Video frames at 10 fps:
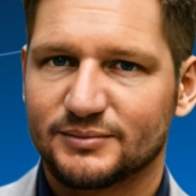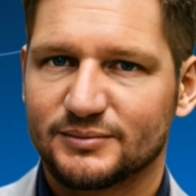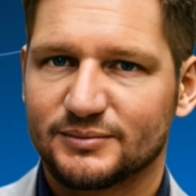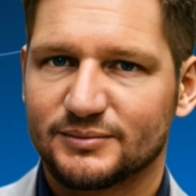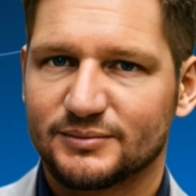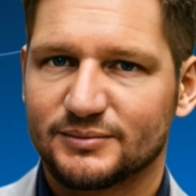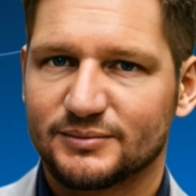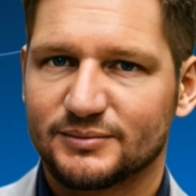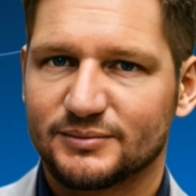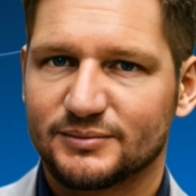
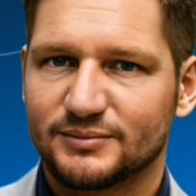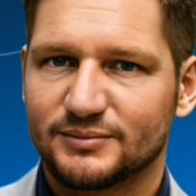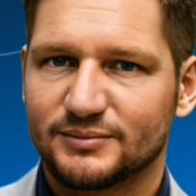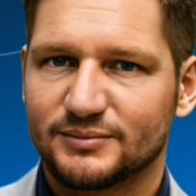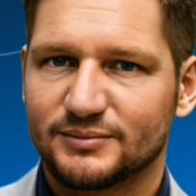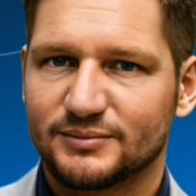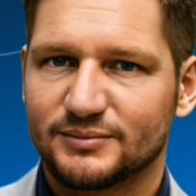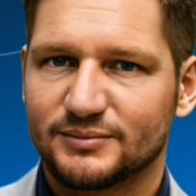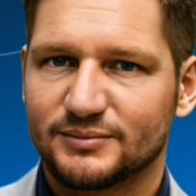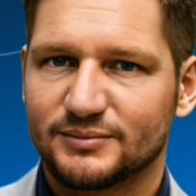
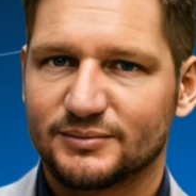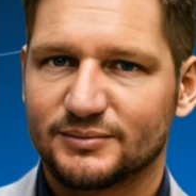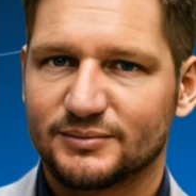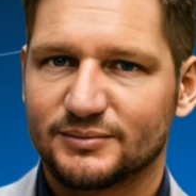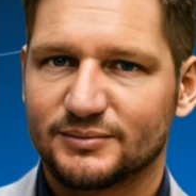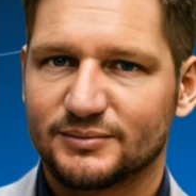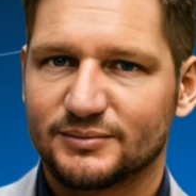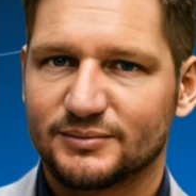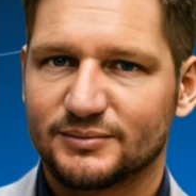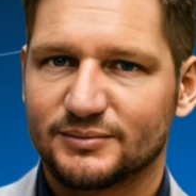
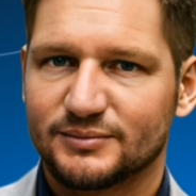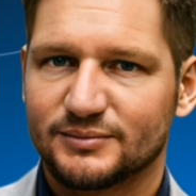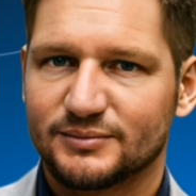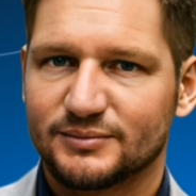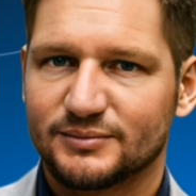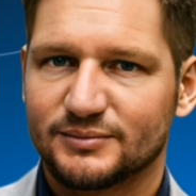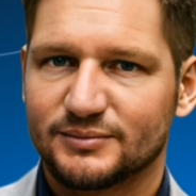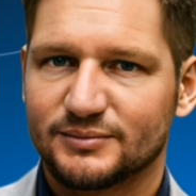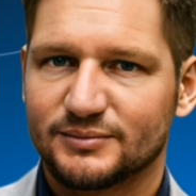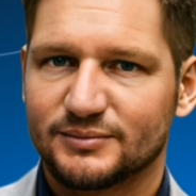
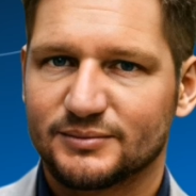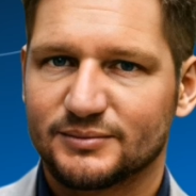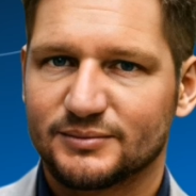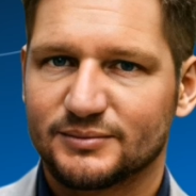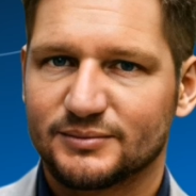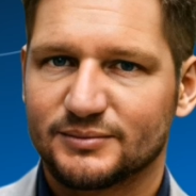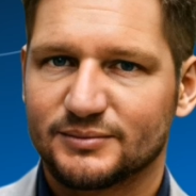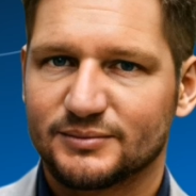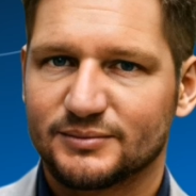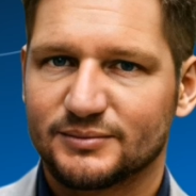
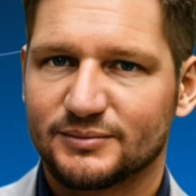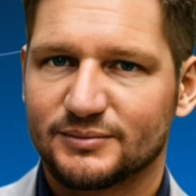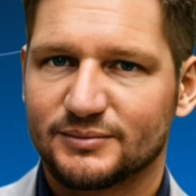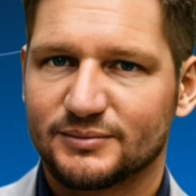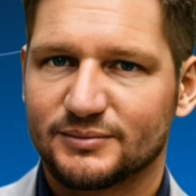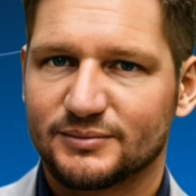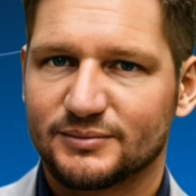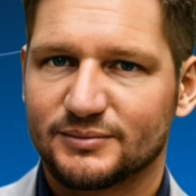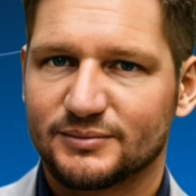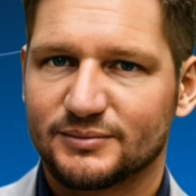
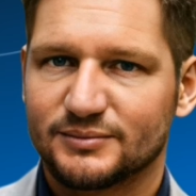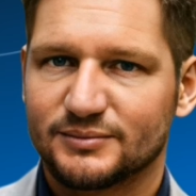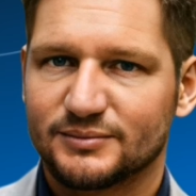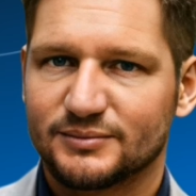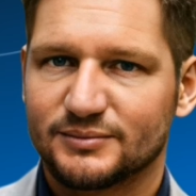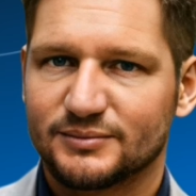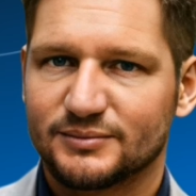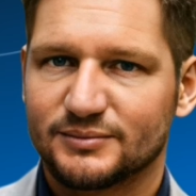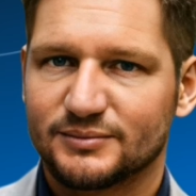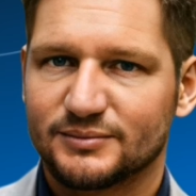
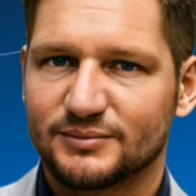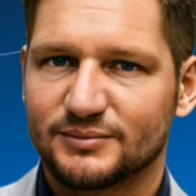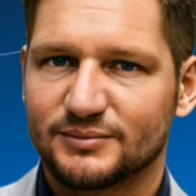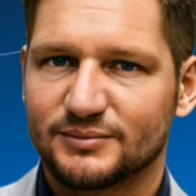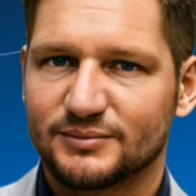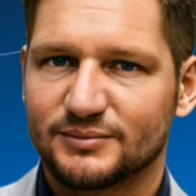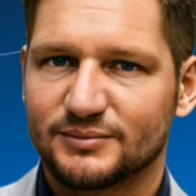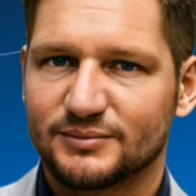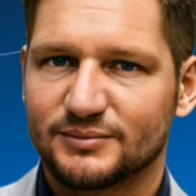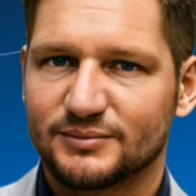(no lip movement)